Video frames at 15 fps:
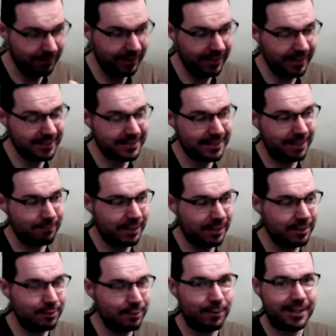Next time when
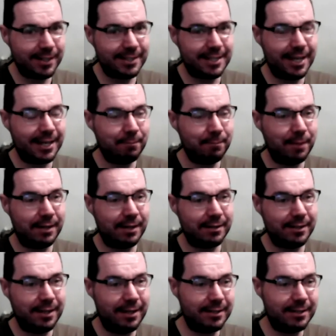I do want to take
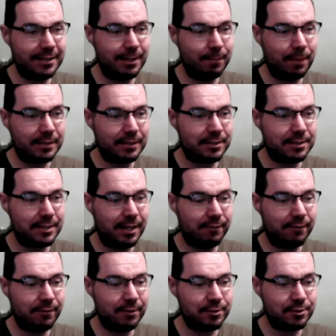about the
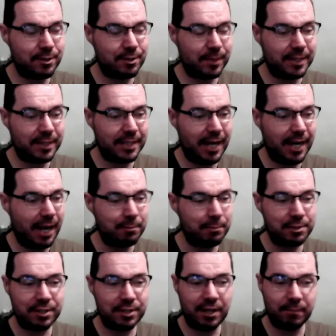Snyderverse or something like that, I'm
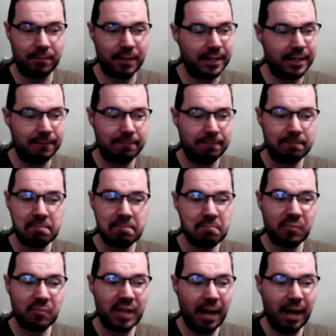just
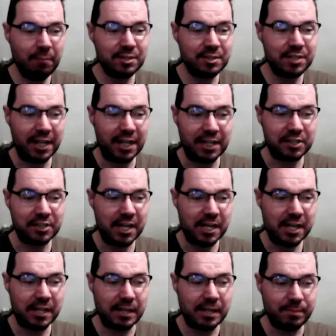not gonna
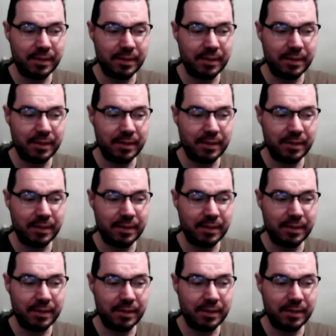say anything.